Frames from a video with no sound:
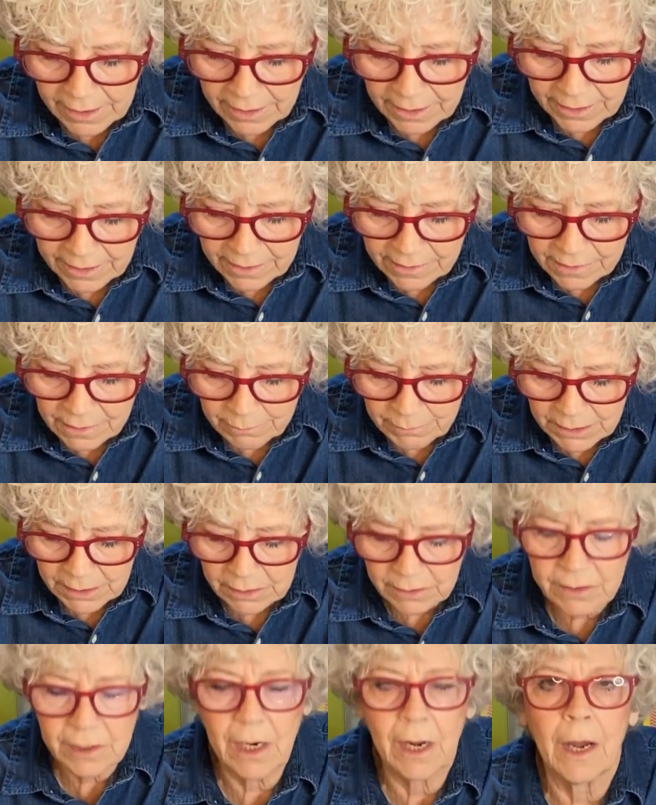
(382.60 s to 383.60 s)
In the
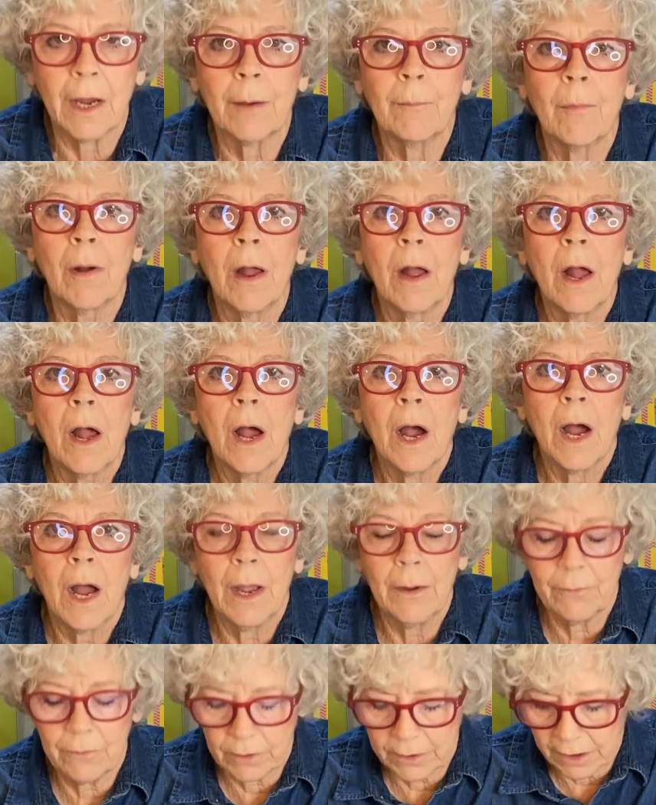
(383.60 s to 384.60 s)
meantime, I
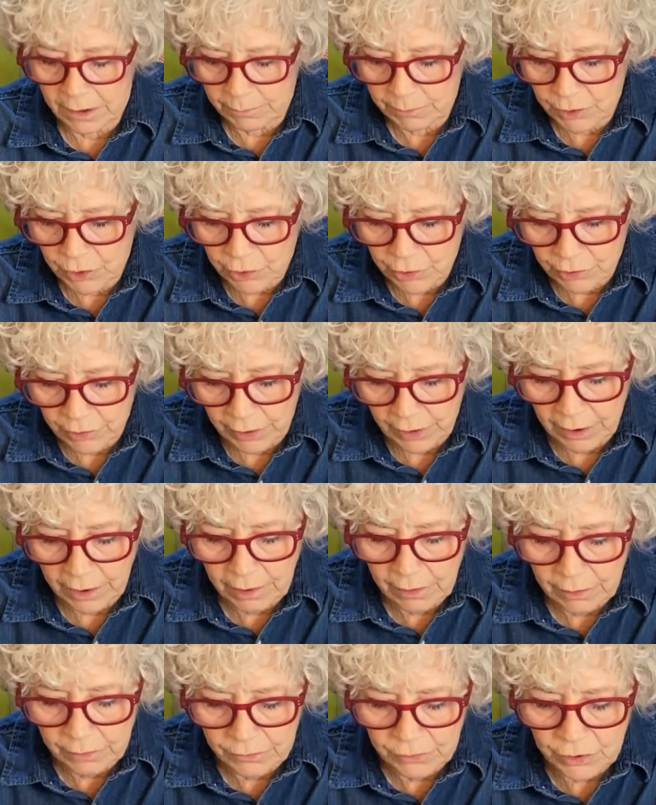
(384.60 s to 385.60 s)
will keep stirring
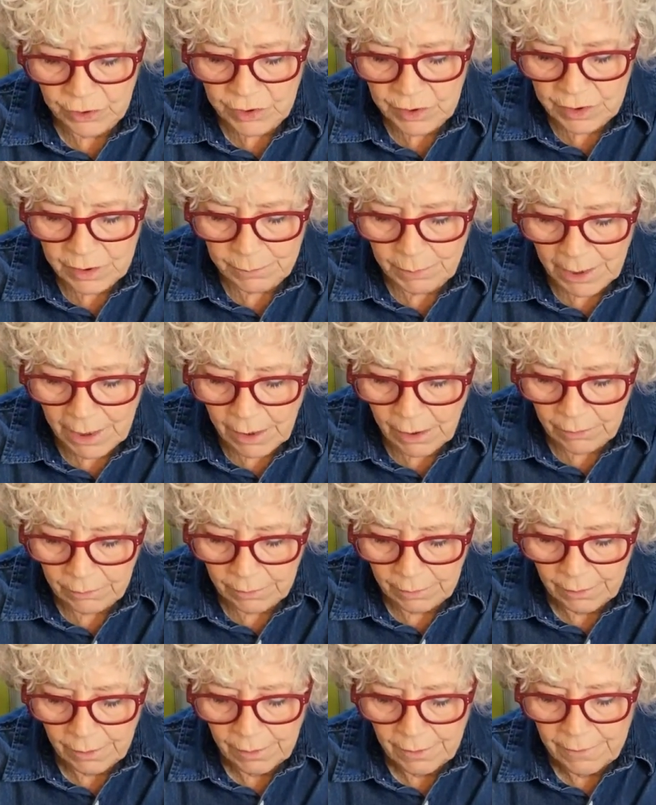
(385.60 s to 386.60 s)
just about
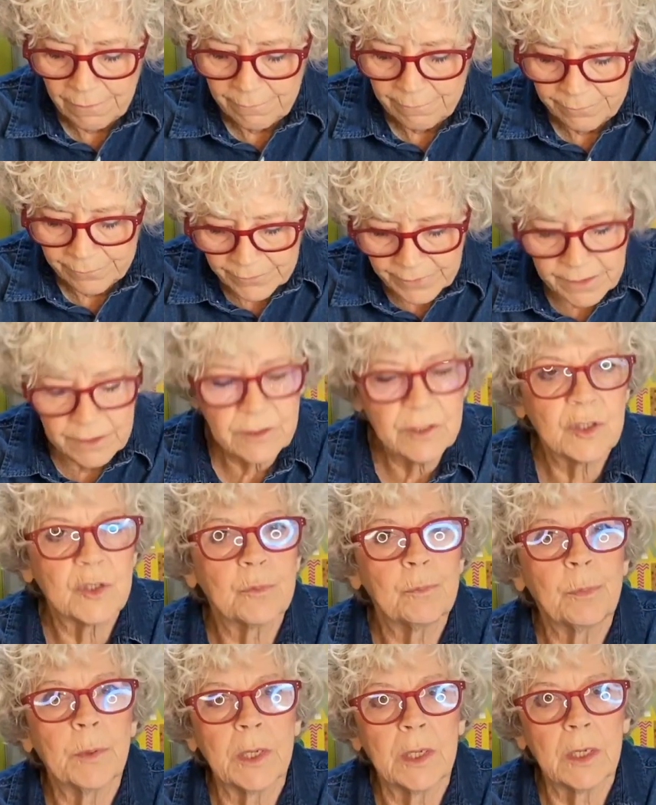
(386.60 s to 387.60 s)
this
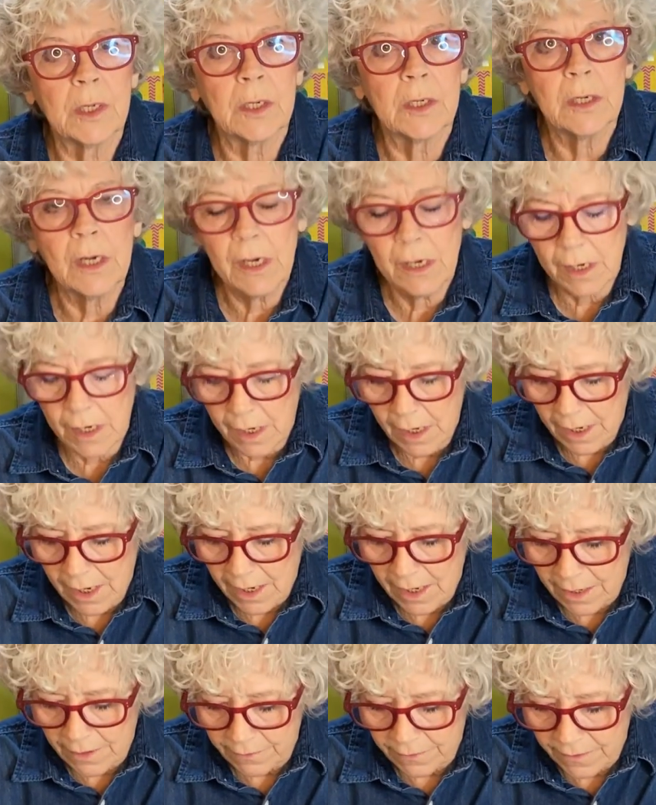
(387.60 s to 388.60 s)
speed,
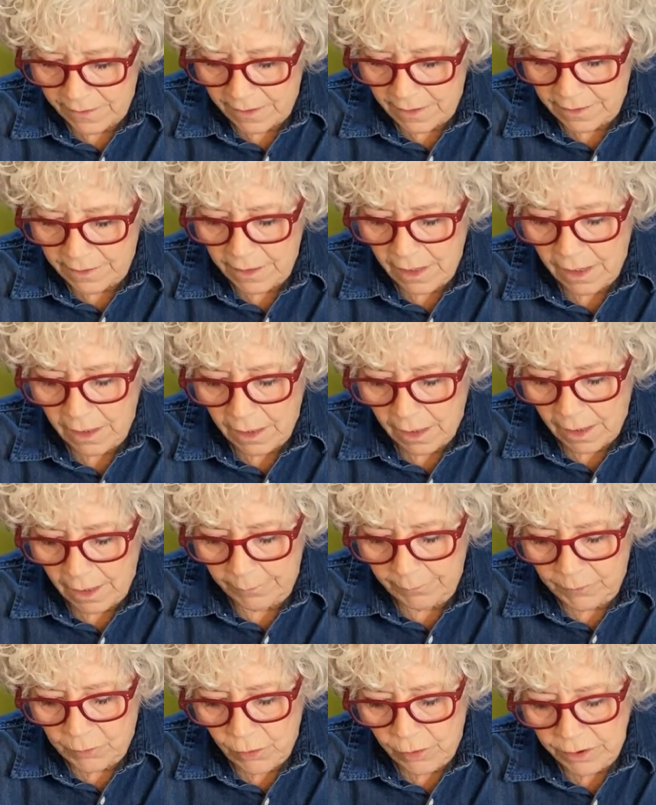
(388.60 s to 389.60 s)
and then
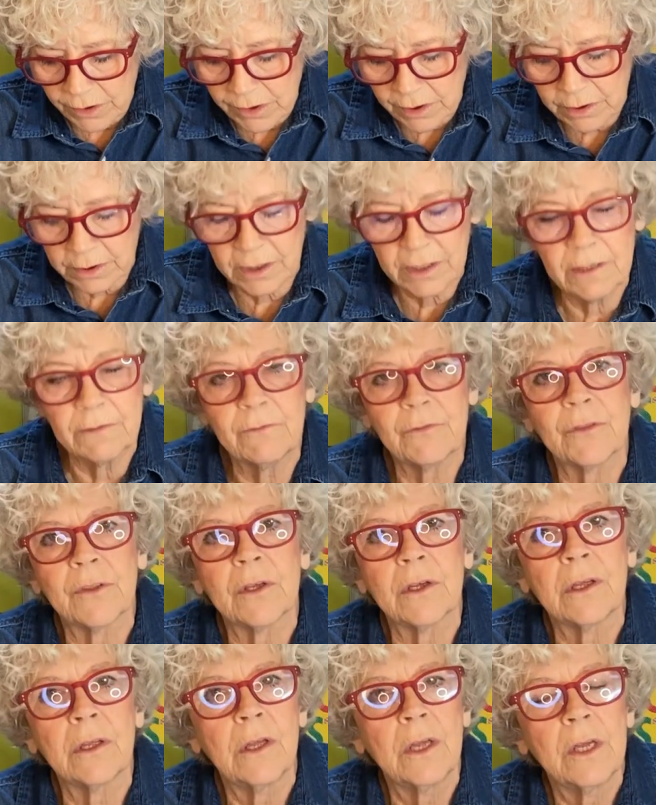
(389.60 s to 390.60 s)
I'm going to leave
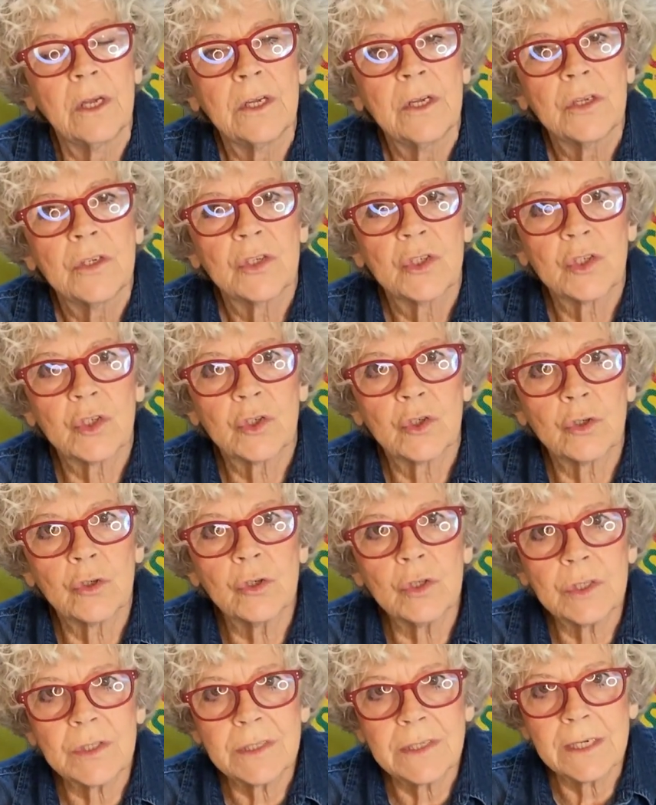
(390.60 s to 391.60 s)
the stir
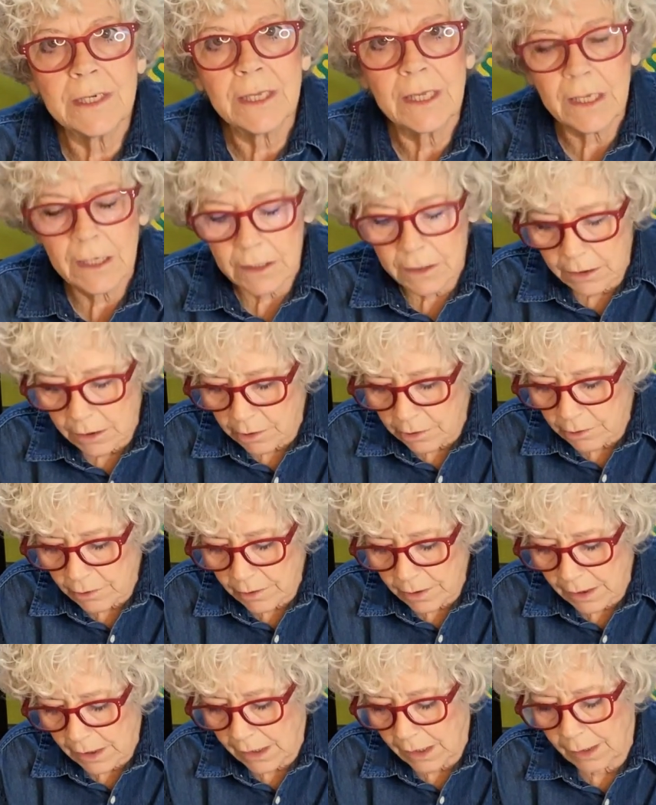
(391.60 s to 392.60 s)
stick in
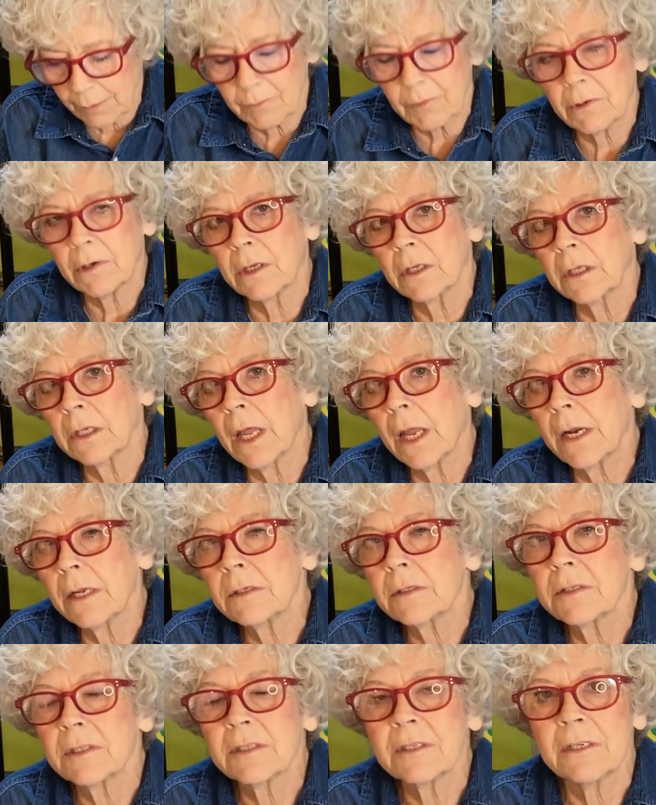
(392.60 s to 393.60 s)
here, and I'm going to let
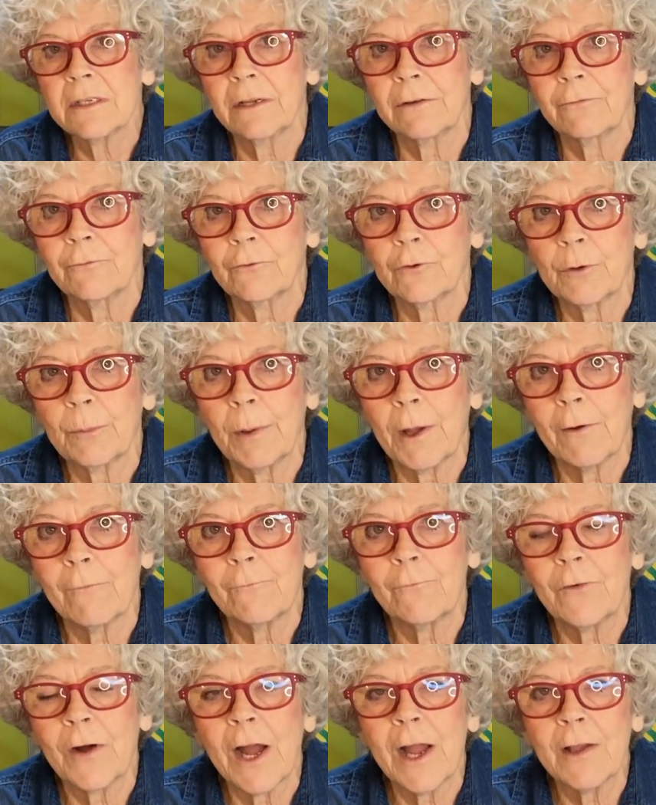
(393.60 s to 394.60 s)
it sit for
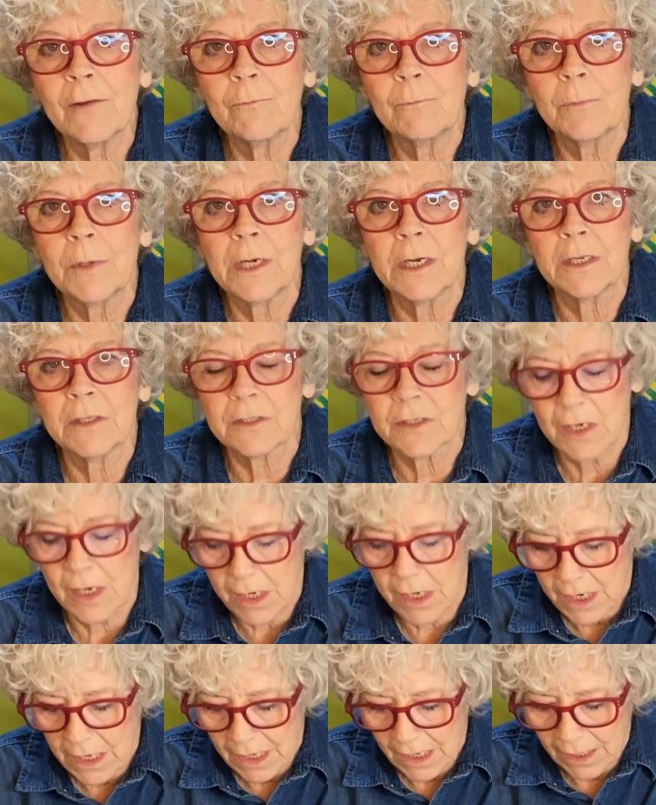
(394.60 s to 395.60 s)
about 5 minutes.
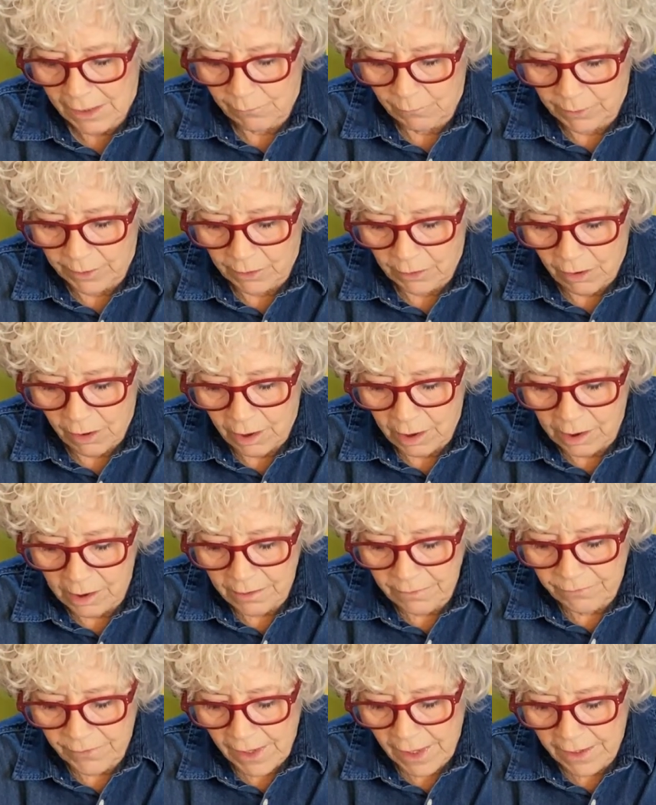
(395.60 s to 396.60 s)
And when all
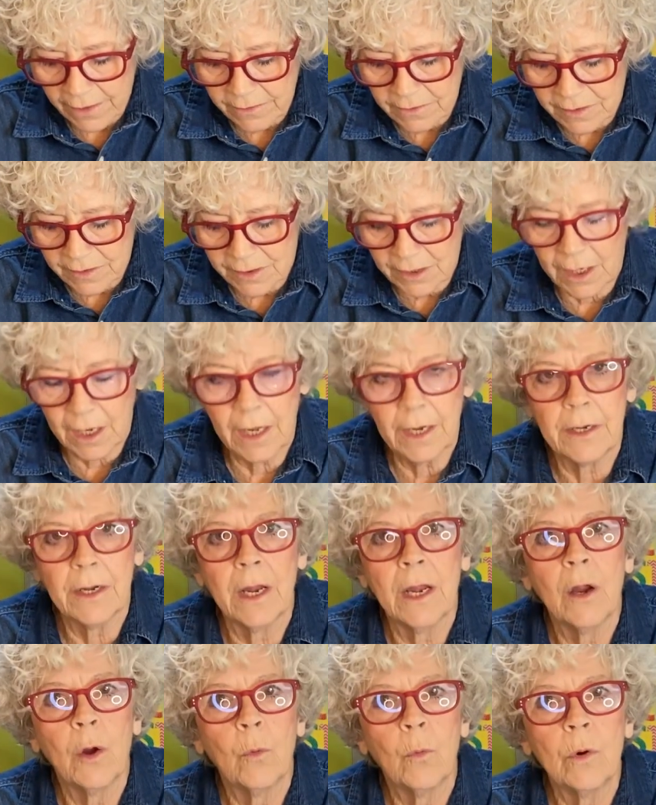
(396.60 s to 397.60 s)
of that is done,
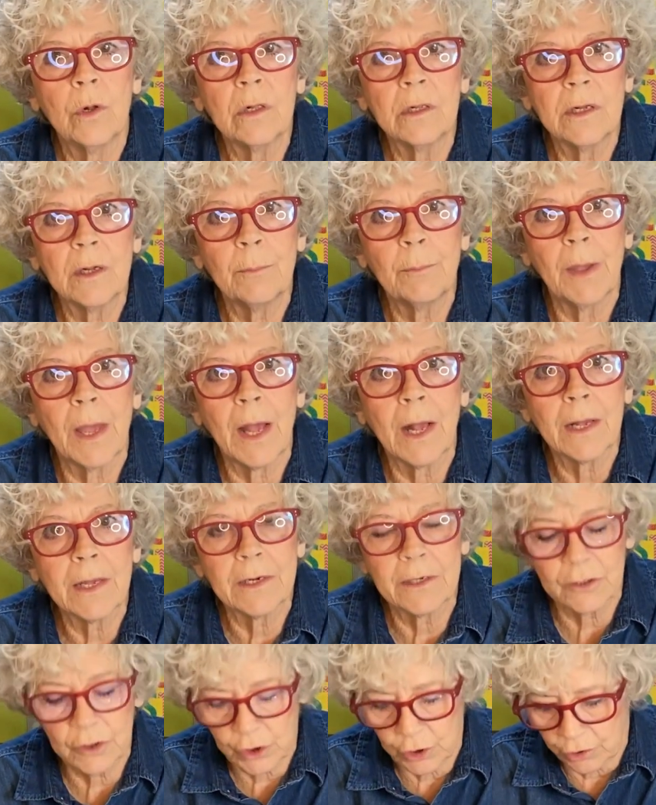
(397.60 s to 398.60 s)
we'll come back
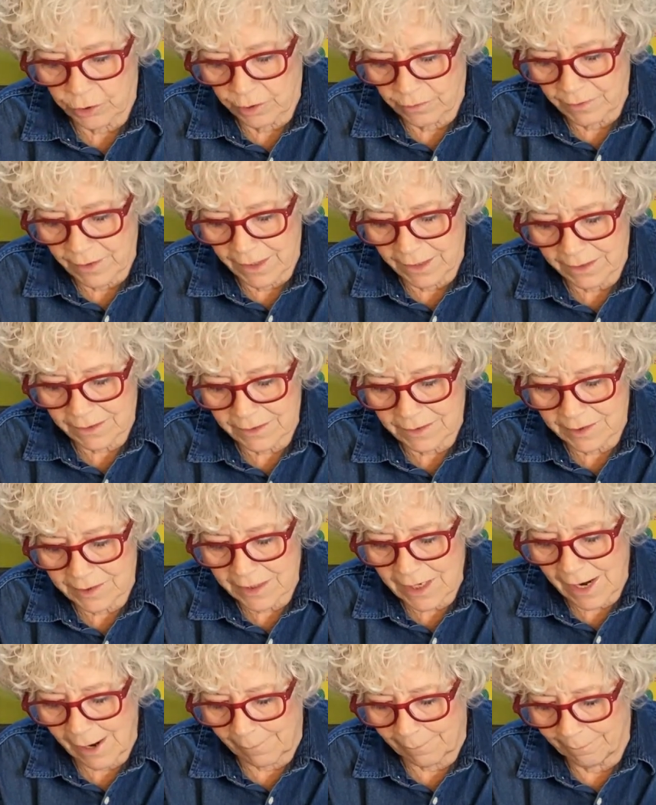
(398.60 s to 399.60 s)
and I'll show you the next
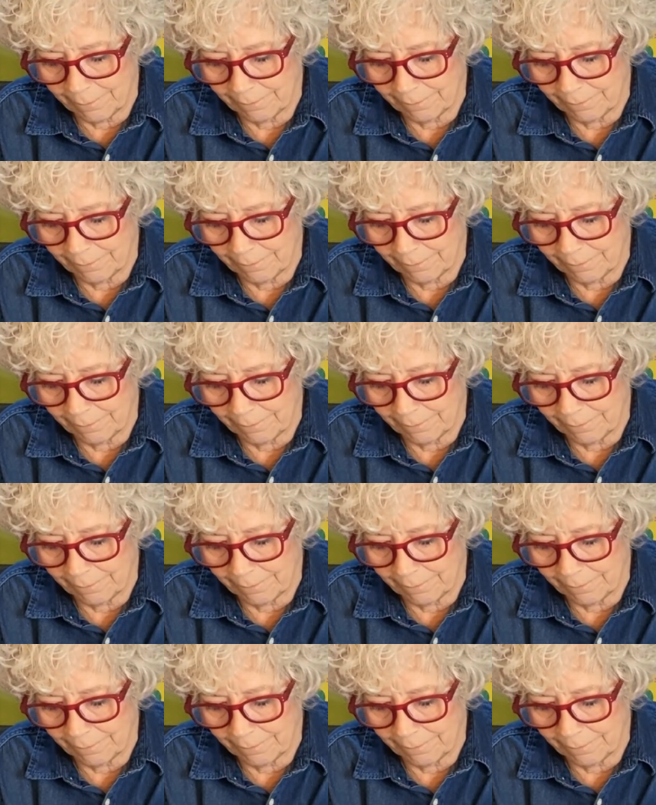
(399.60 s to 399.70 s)
step.